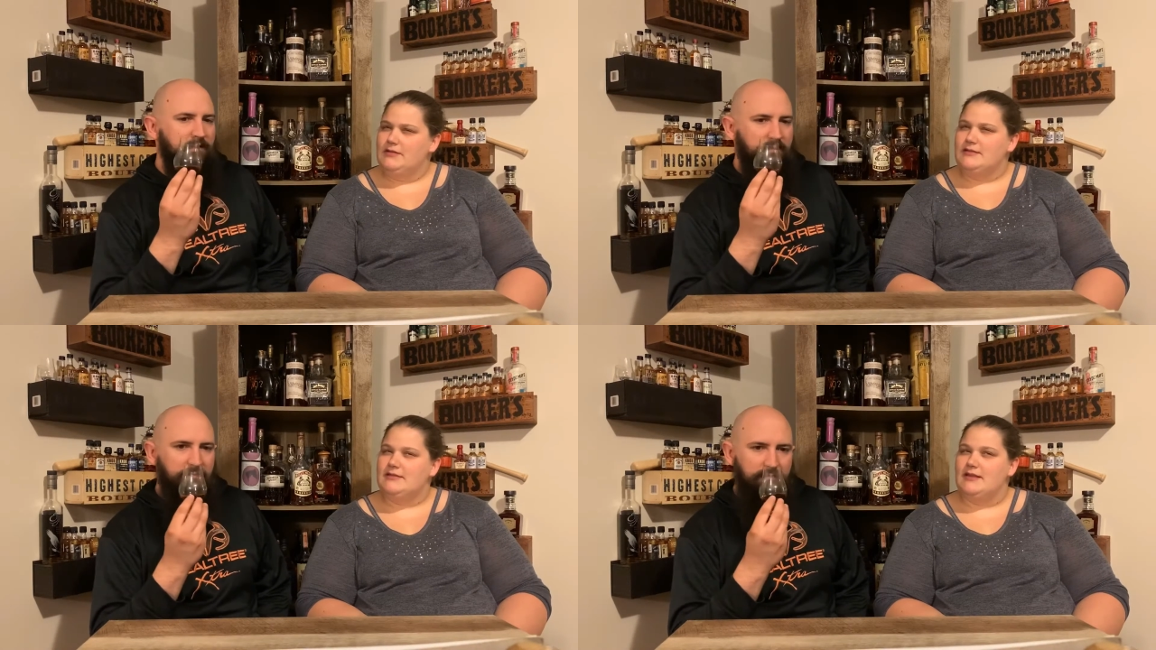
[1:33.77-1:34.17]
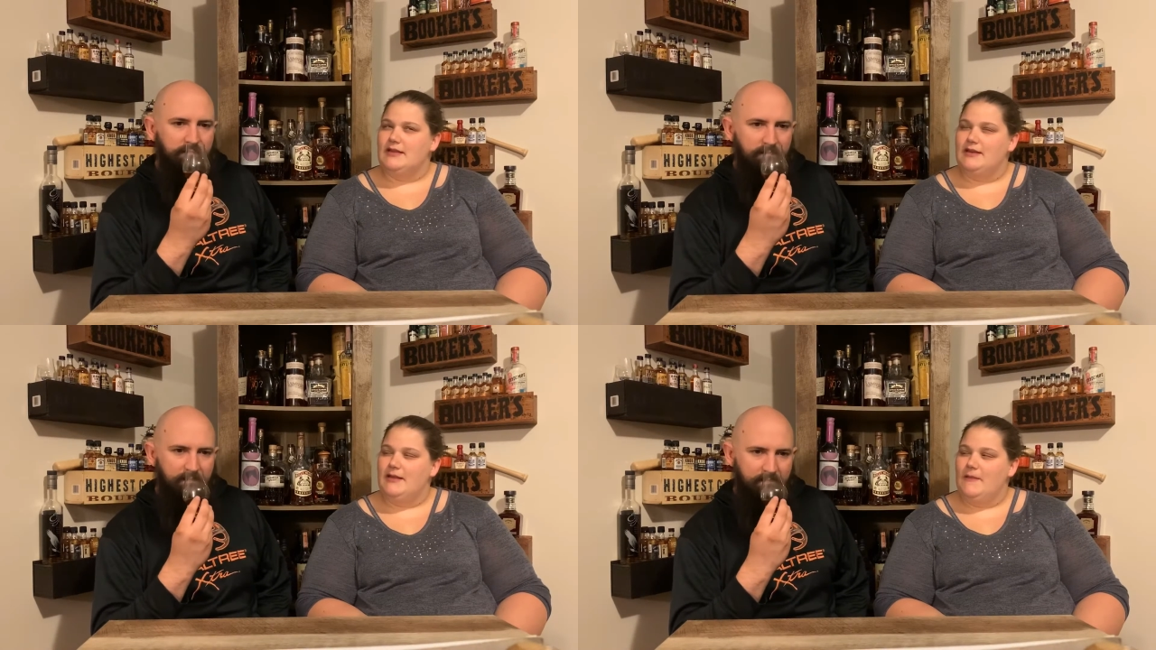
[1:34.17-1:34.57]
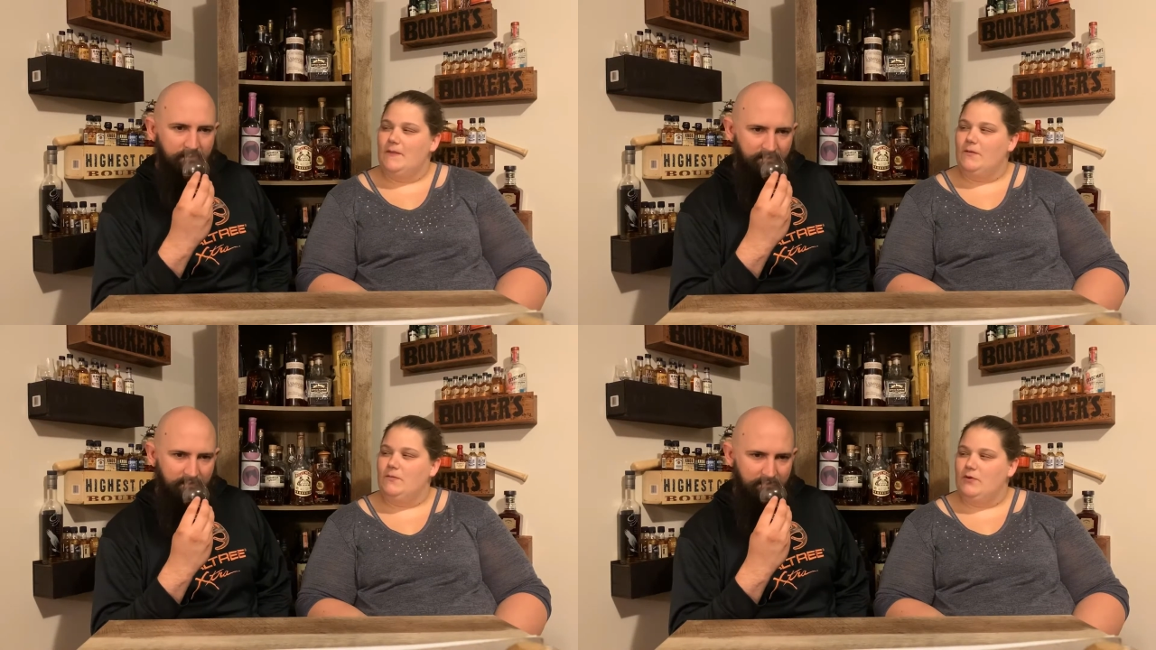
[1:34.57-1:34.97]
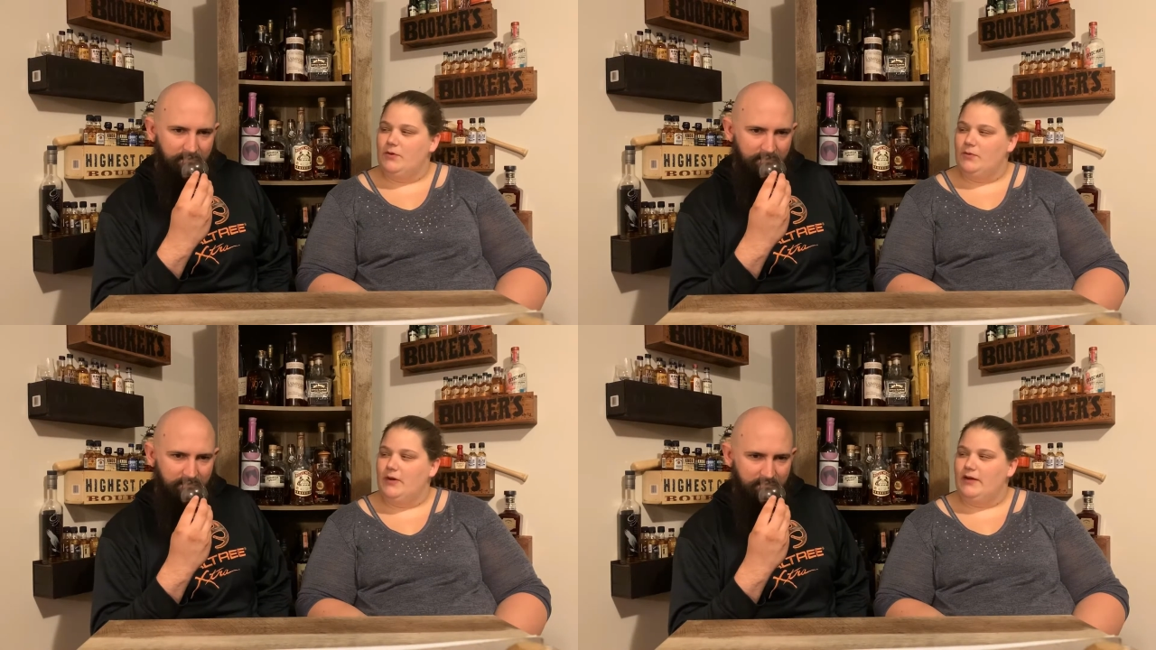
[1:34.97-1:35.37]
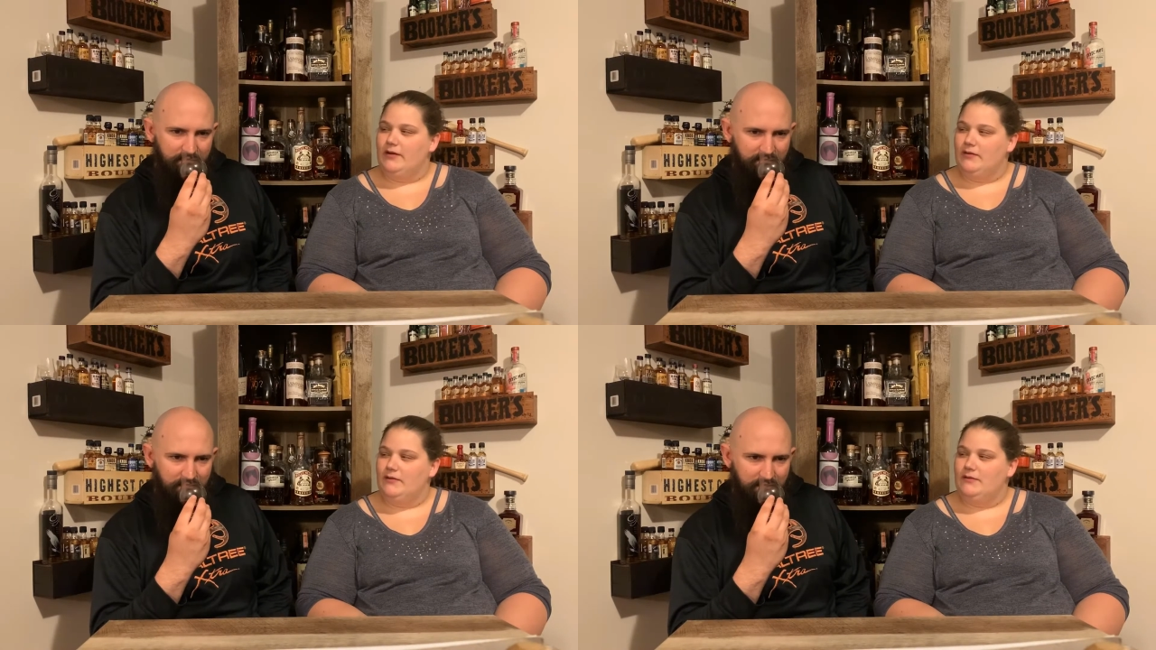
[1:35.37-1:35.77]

Speaker 1: it. Sitting in the wood a while.